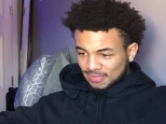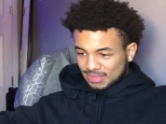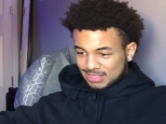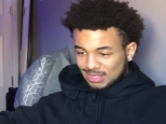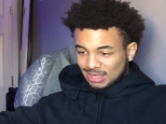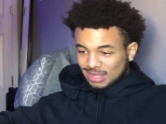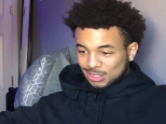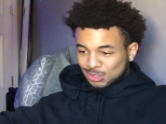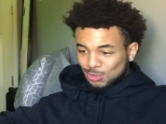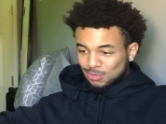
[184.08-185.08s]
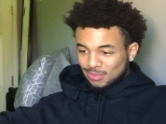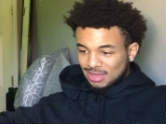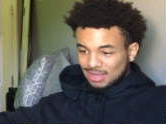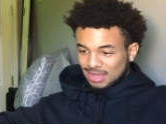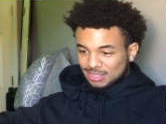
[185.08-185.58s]
This nigga got a Superman
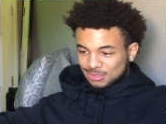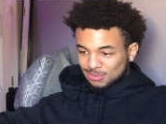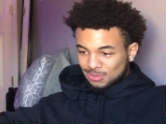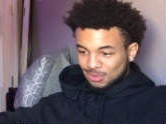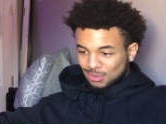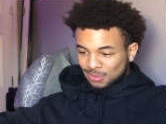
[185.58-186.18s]
costume on.